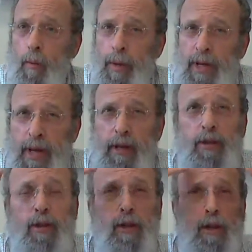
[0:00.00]
We need,
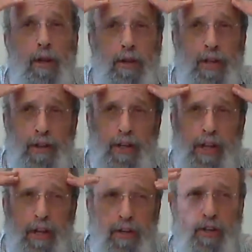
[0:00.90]
say the
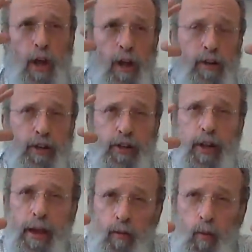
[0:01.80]
sages, to
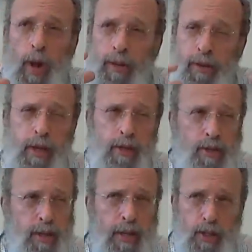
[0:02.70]
understand what
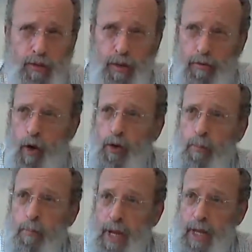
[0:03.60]
these 10 Sefirot
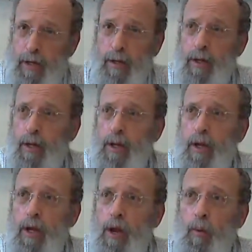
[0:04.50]
mean,
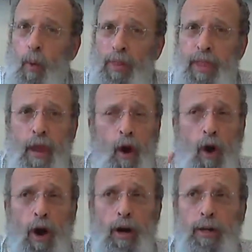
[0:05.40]
what they
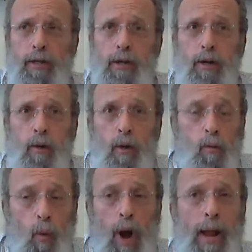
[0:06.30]
are.
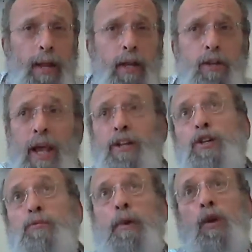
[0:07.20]
Why? Not
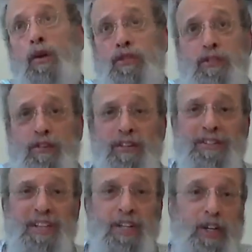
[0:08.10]
just because
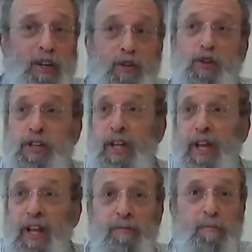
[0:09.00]
it's
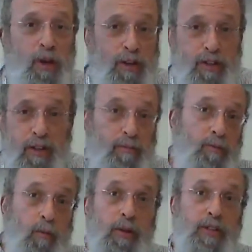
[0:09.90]
interesting and because
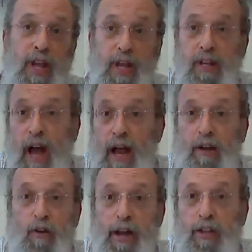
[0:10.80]
we say
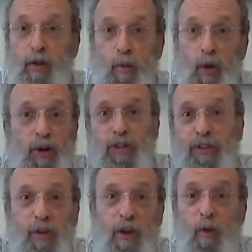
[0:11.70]
God created the
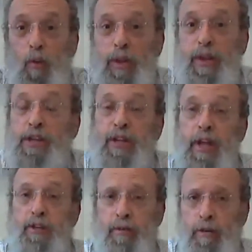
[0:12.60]
world with these
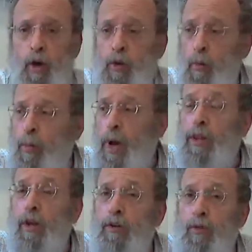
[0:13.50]
10 Sefirot,
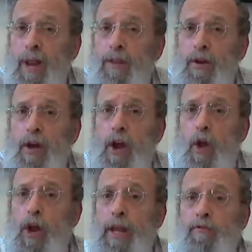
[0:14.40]
but rather
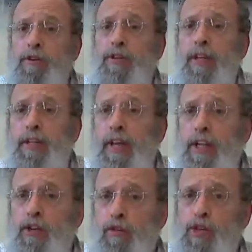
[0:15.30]
interesting to
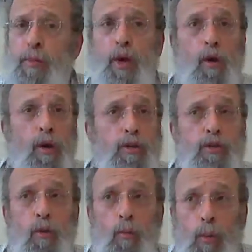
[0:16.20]
each of us
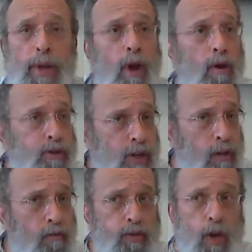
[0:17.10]
because we
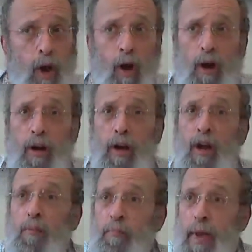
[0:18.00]
ourselves are
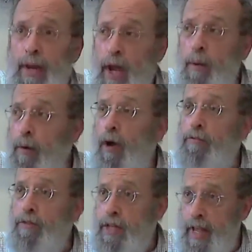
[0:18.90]
made up
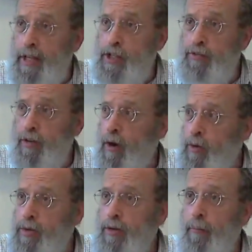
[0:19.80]
of the 10
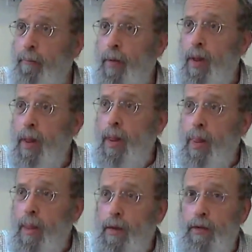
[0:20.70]
Sefirot.
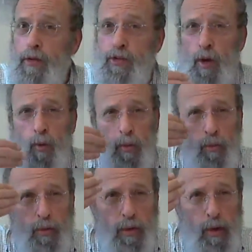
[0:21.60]
So
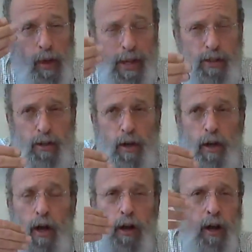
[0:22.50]
that's
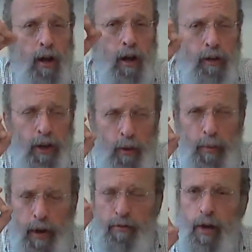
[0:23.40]
a little
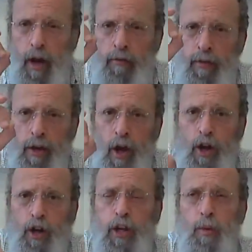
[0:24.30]
bit of
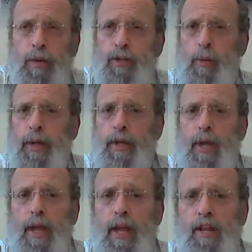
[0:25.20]
a clue into it,
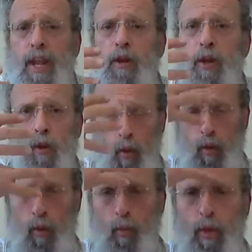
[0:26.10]
in that
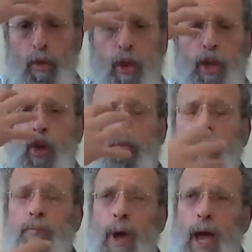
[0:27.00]
the
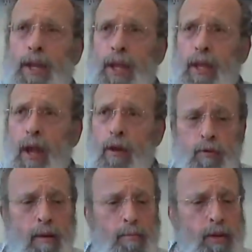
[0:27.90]
human body, and
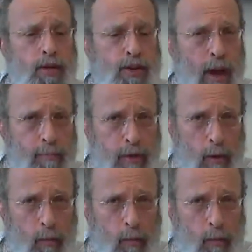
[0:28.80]
remember the chapter